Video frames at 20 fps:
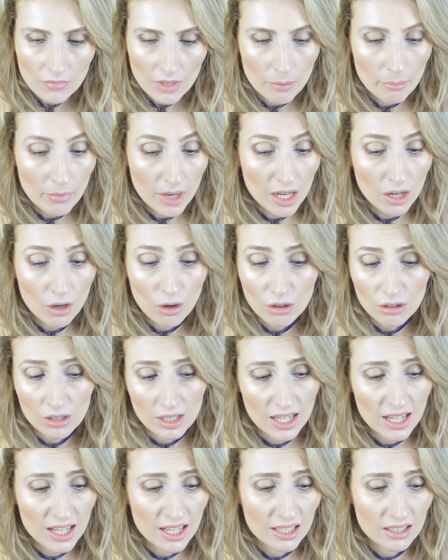by
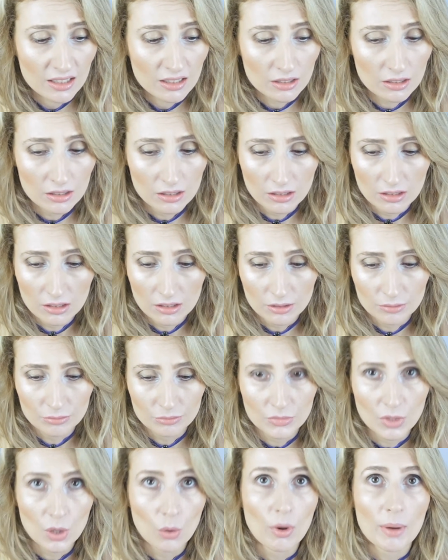online um,
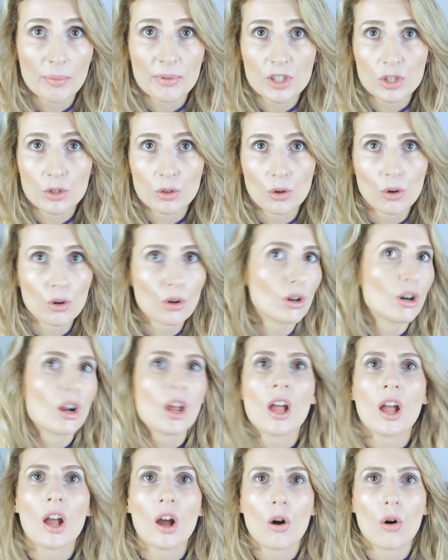web store,
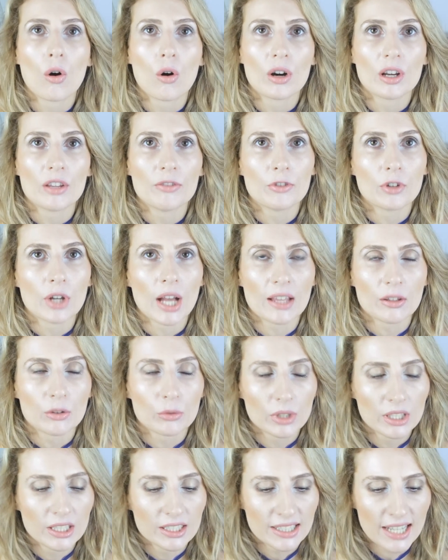or if you had
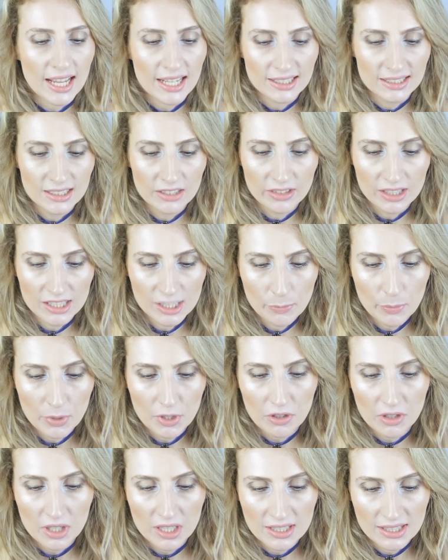really negative
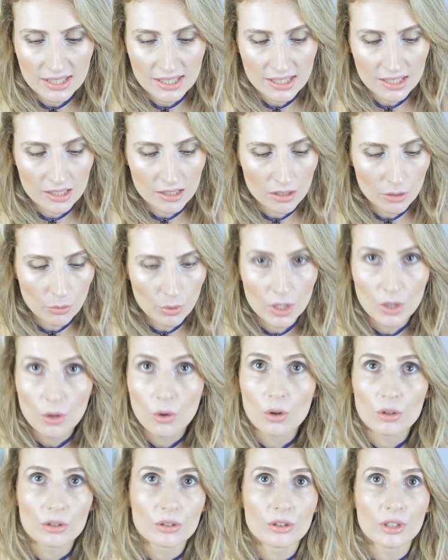experience uh, when
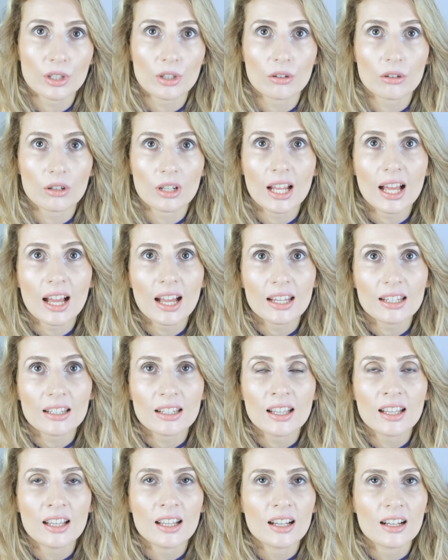ordering online,
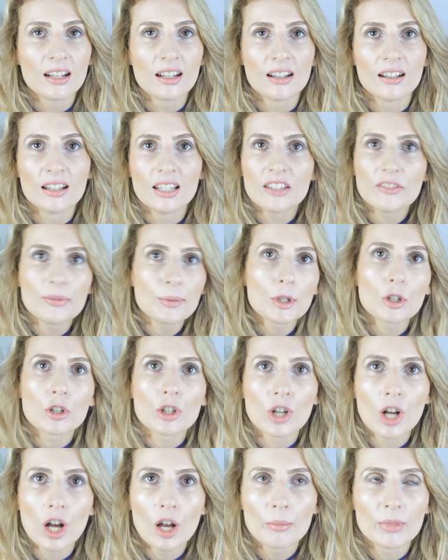uh, leave me your
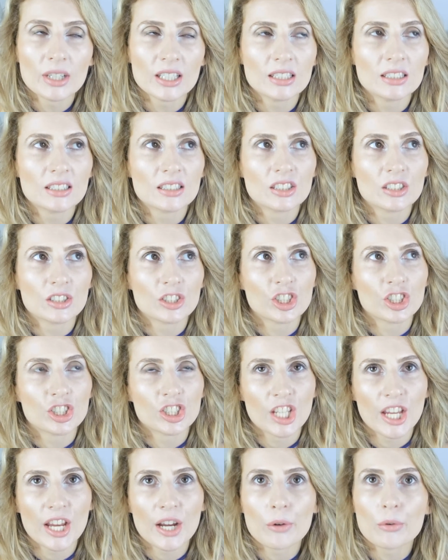comment, uh,
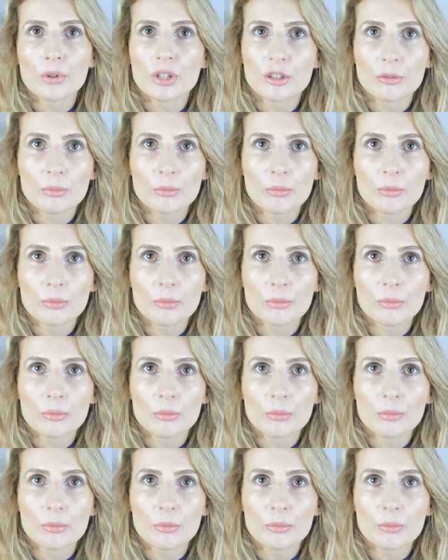share with